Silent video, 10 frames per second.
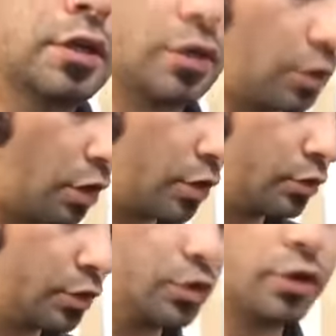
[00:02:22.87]
The
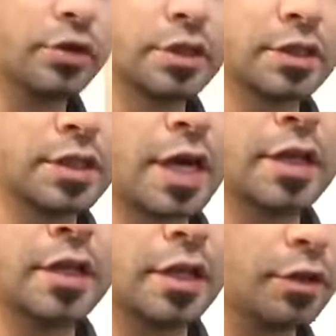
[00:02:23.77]
cartridge goes inside
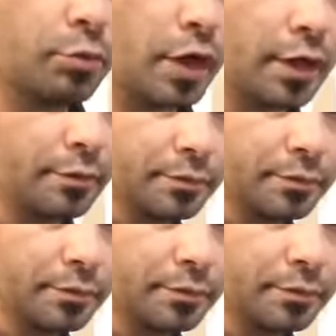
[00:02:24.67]
the ink bay.